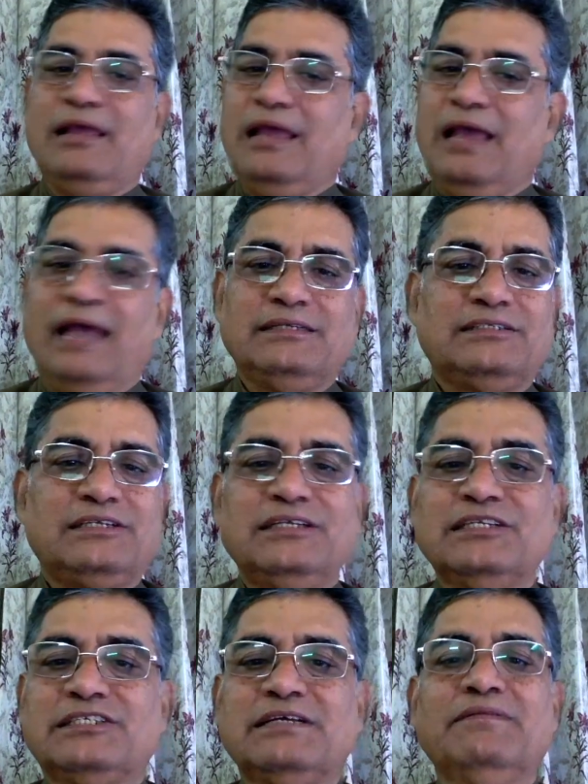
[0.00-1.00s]
As a
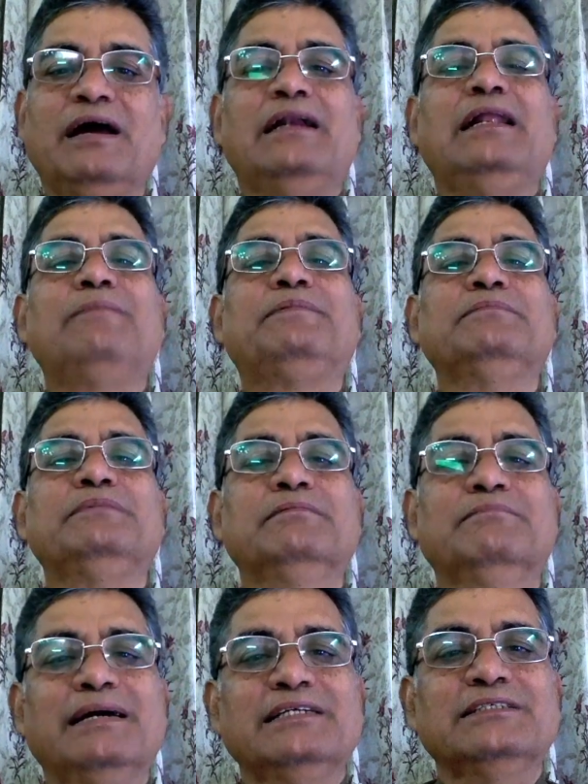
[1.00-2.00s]
suggestive, adaptable
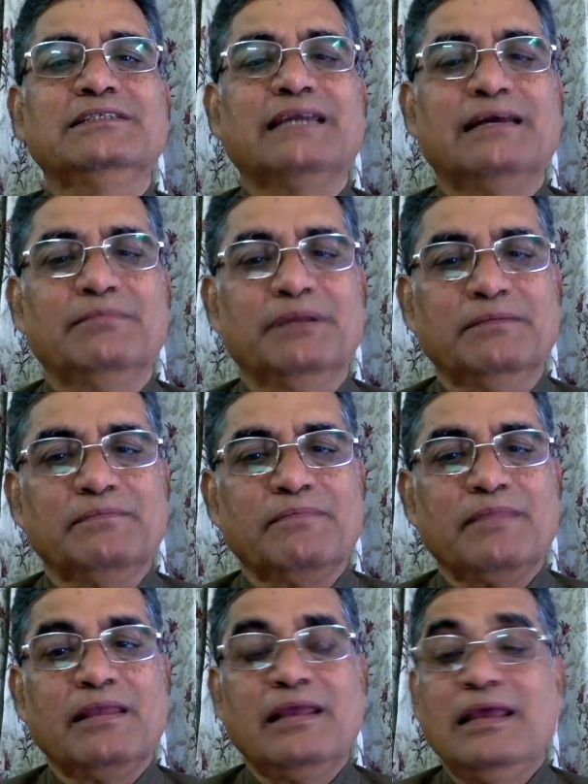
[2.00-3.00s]
measure can be
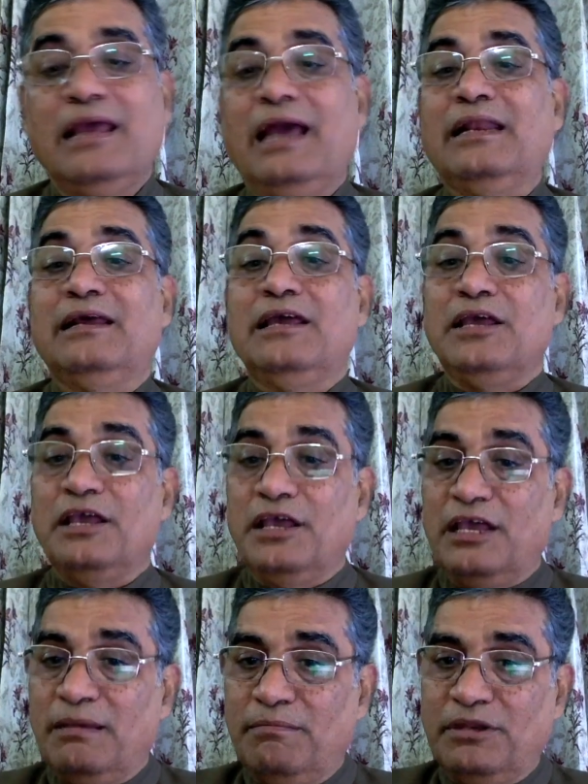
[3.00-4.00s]
an
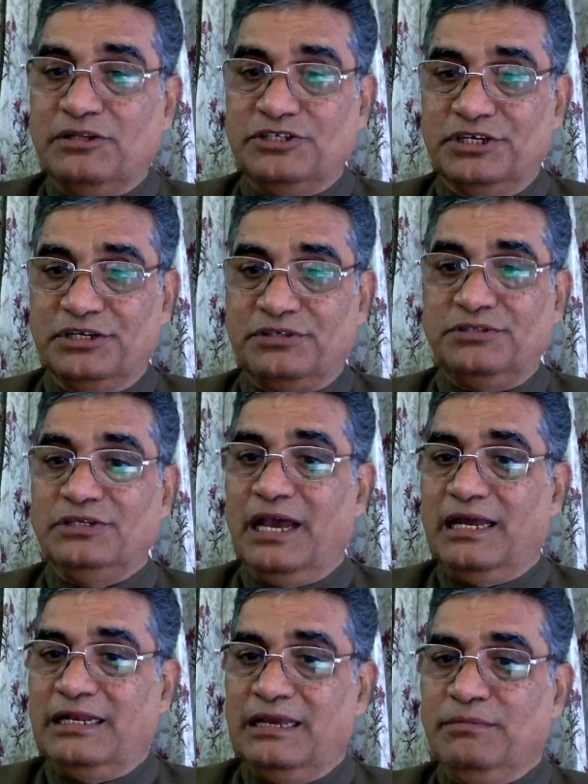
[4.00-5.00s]
immediate
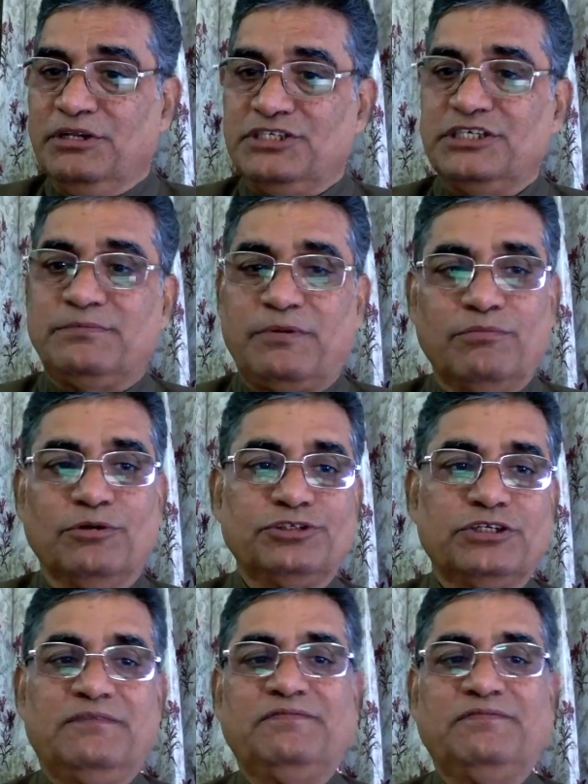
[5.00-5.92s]
promotion of